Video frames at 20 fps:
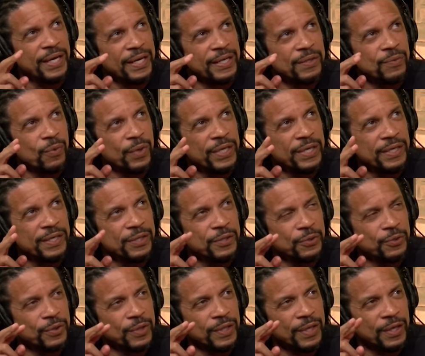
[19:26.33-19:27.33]
and when did he
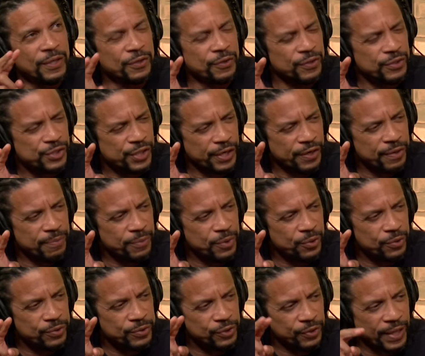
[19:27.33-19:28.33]
do the Under the Cherry
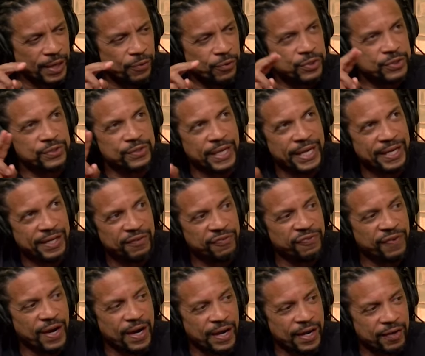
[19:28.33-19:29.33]
Moon? So that was 85. he
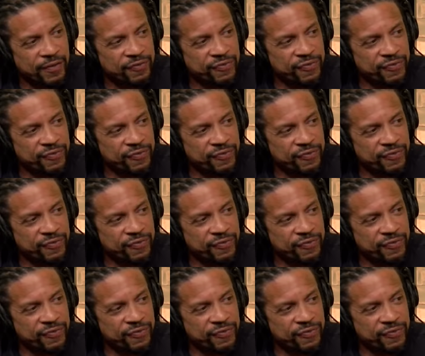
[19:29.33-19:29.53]
started filming